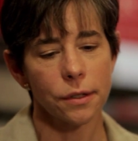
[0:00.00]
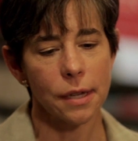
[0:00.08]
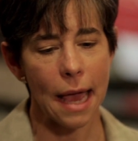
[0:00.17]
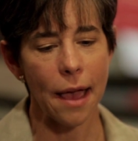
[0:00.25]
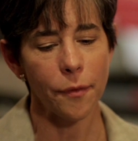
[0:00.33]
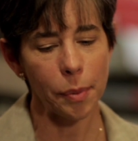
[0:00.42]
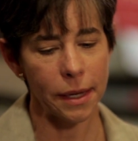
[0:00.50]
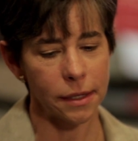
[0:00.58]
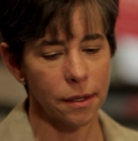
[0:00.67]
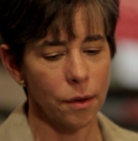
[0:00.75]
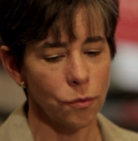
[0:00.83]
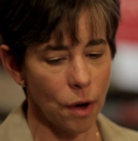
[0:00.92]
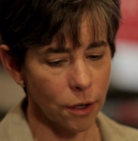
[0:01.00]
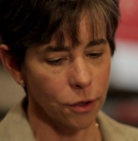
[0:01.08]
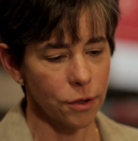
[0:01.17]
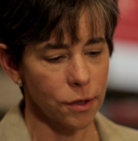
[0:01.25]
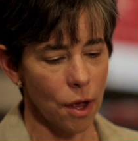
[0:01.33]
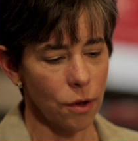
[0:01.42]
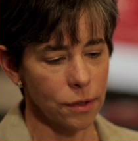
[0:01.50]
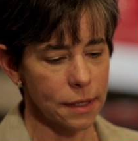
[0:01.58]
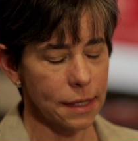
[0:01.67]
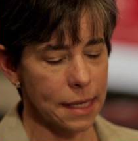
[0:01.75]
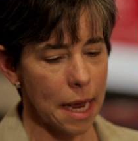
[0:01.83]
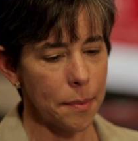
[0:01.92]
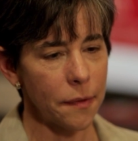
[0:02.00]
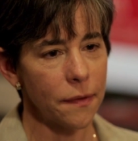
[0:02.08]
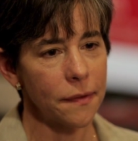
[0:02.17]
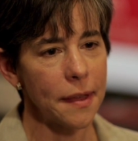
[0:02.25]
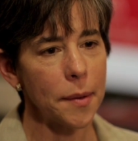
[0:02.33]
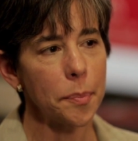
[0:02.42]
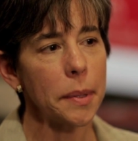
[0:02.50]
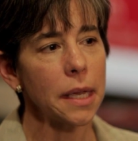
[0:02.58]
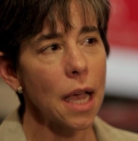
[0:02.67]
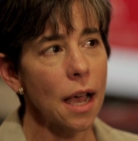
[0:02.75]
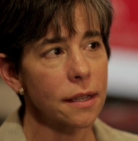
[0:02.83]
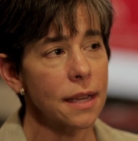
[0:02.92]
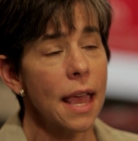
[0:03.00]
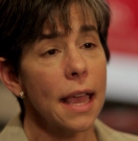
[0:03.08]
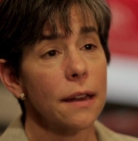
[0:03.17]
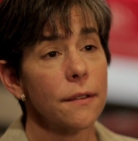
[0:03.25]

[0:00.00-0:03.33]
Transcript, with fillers: to, to have place Rutgers host this type of event because,